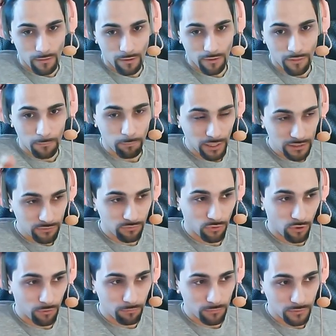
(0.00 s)
the
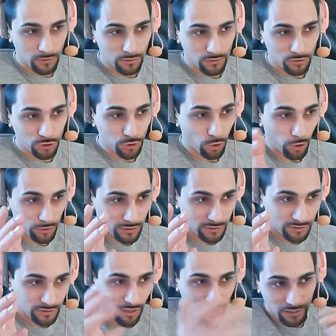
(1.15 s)
platform
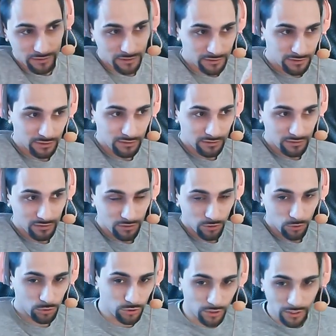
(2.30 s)
shortens their distance.
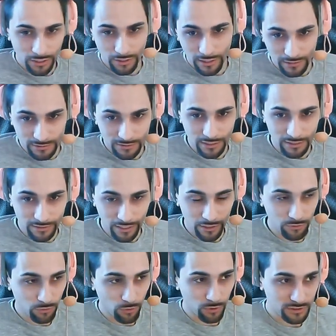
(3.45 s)
Usually, let's say
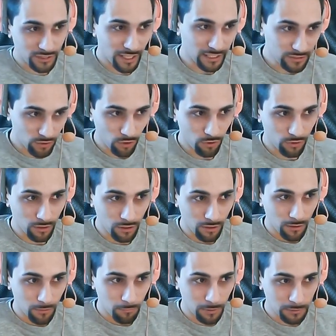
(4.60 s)
tech roll is that long,
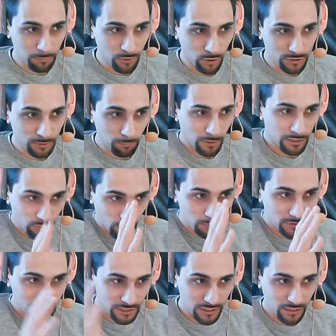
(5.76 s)
but because the platform
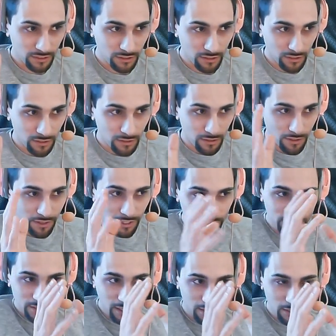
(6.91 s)
is here, they're
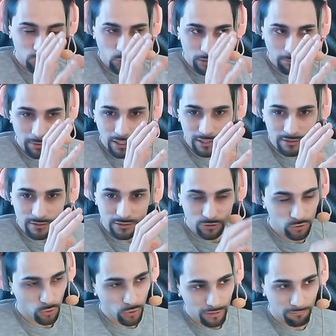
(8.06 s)
stuck in one place.
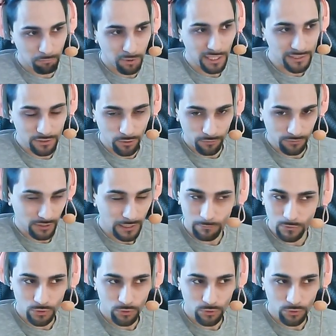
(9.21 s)
So you have plenty of time to